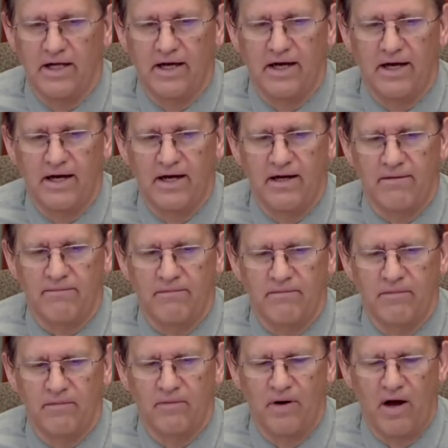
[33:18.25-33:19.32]

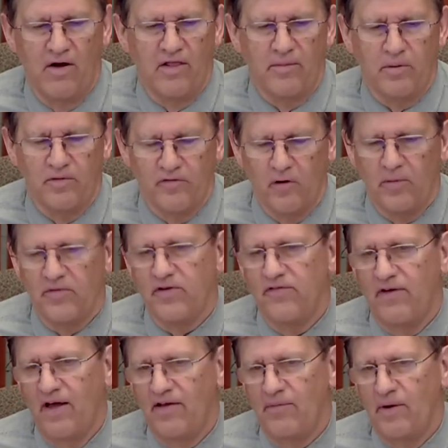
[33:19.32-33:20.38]
How do the performance
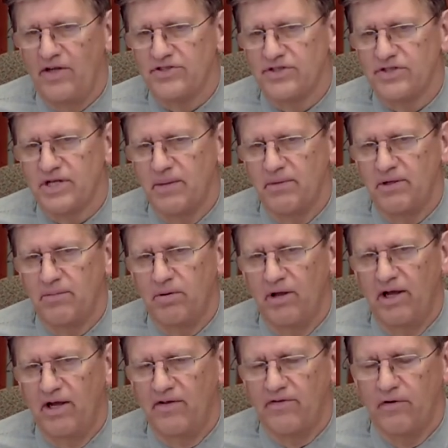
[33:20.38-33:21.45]
evaluations come into play
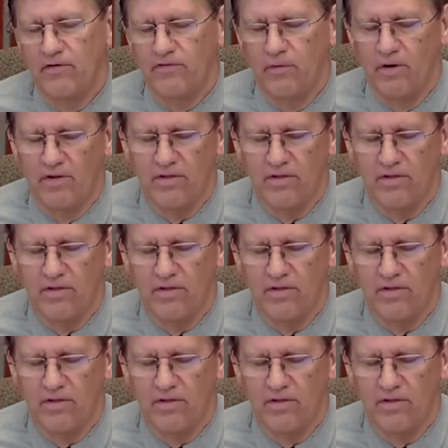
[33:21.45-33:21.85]
and so forth?